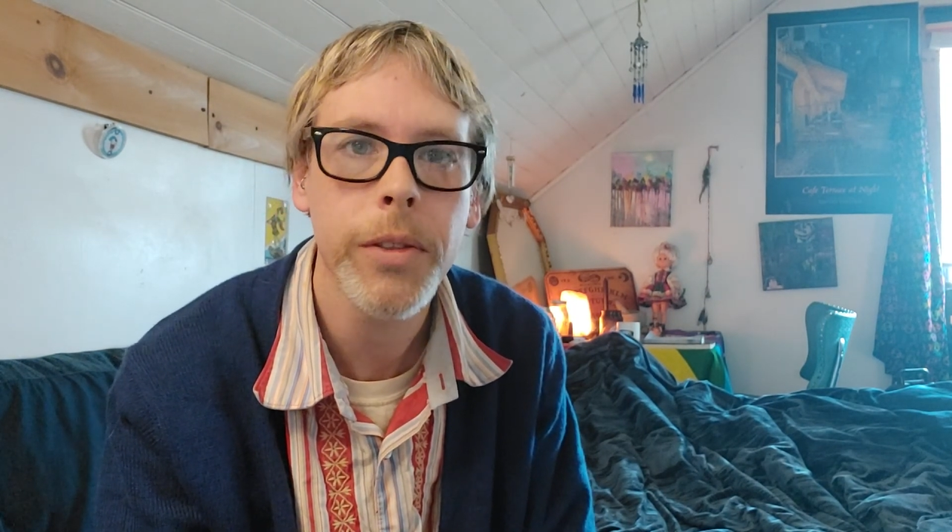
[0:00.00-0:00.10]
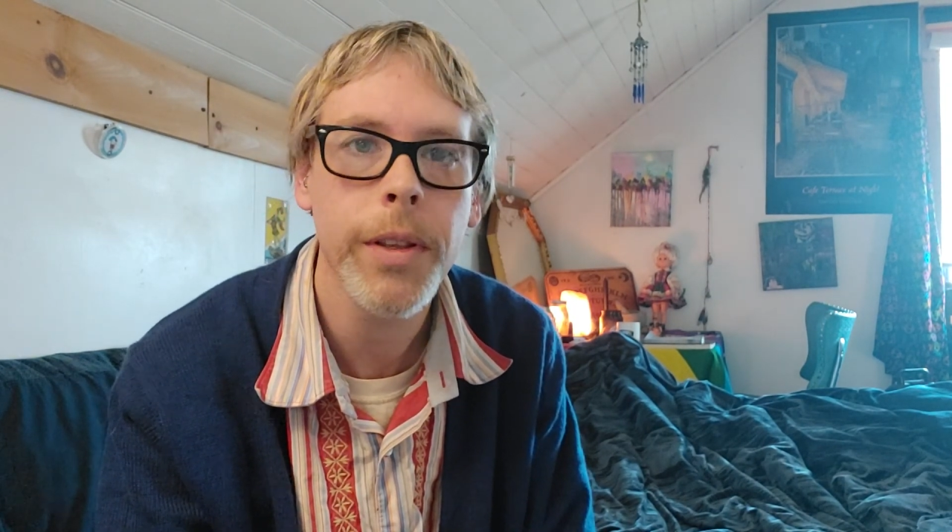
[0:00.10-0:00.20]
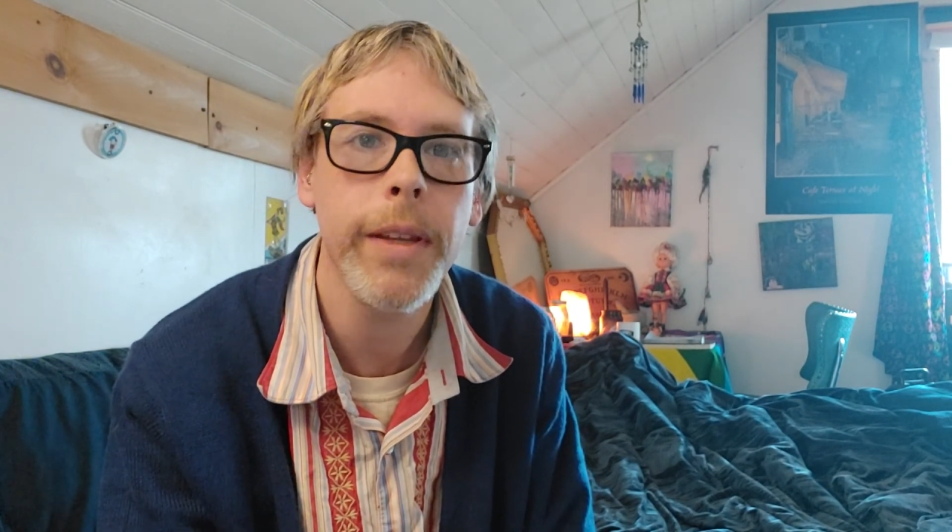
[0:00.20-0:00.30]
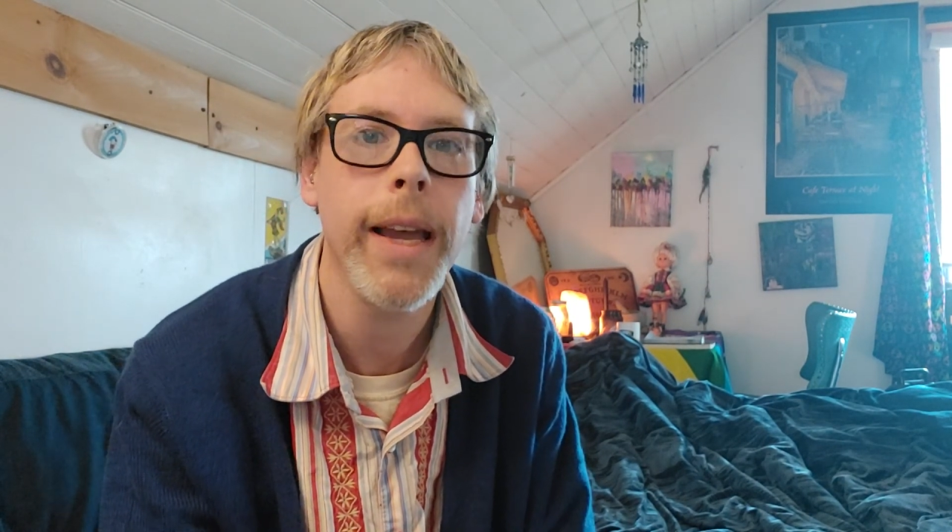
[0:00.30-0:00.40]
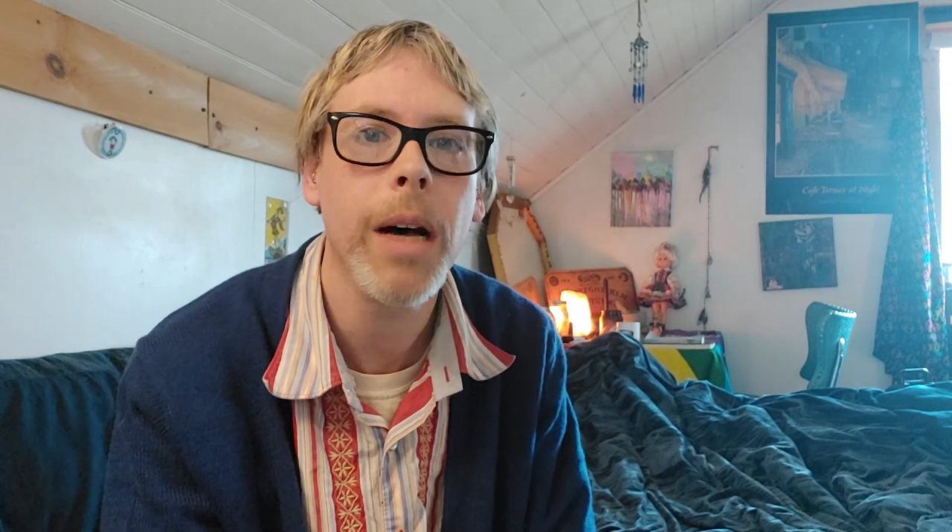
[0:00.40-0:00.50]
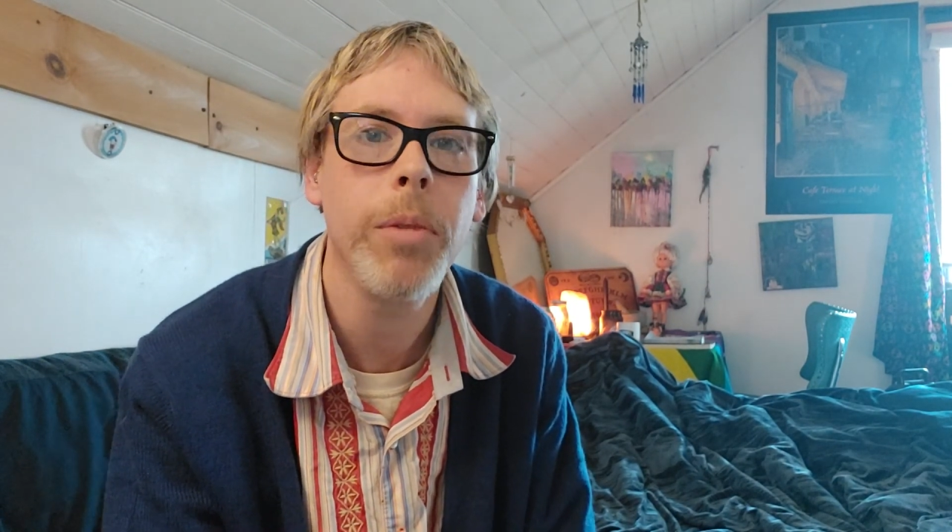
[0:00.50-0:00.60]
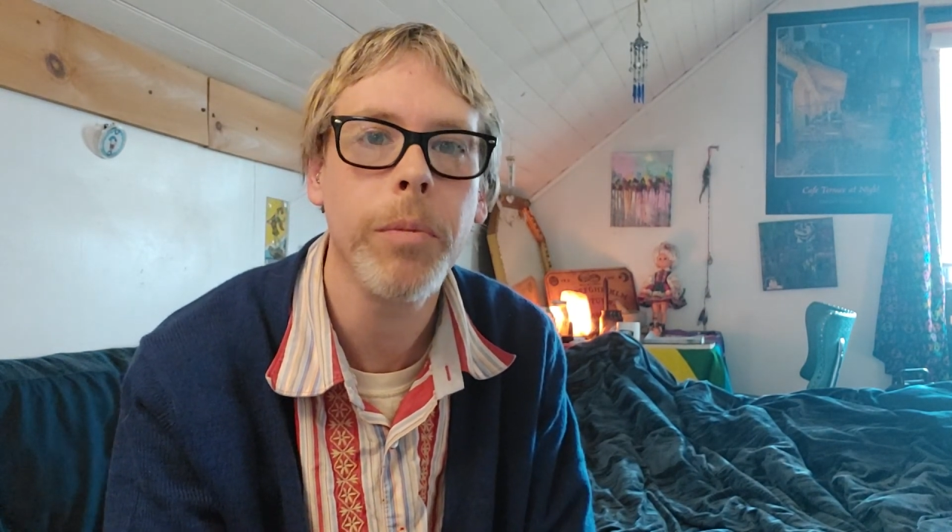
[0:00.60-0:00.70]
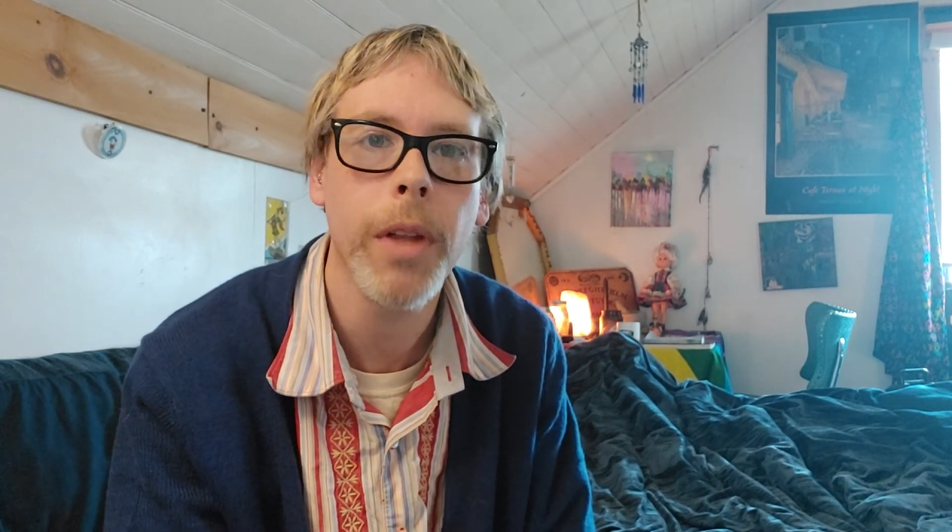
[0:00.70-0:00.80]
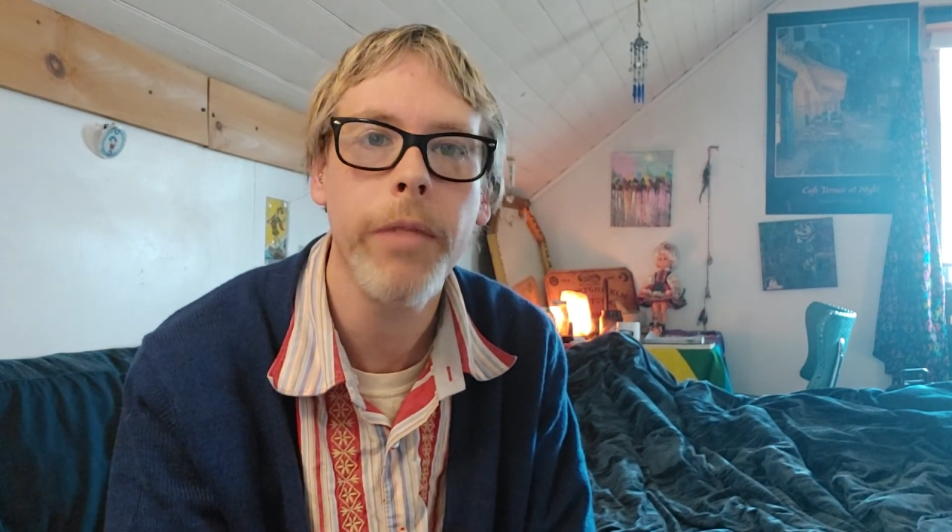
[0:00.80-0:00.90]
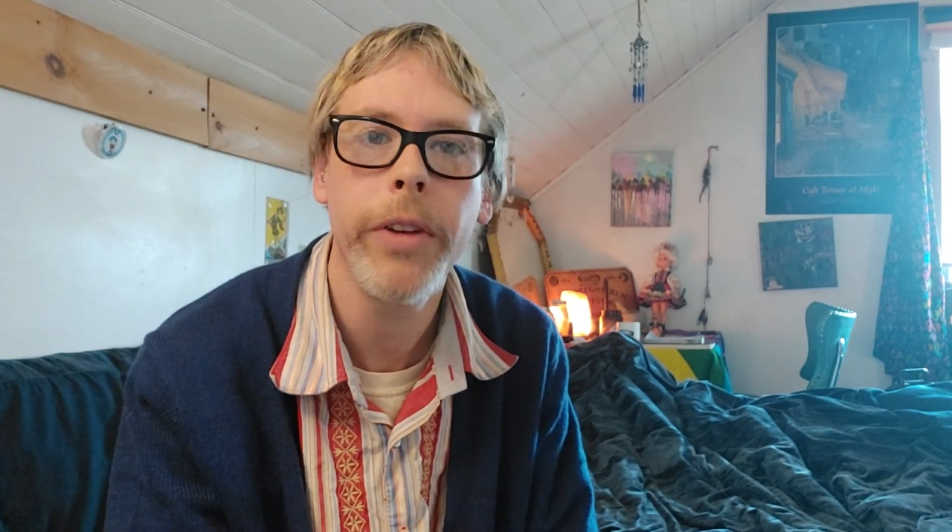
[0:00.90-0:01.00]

to the album Love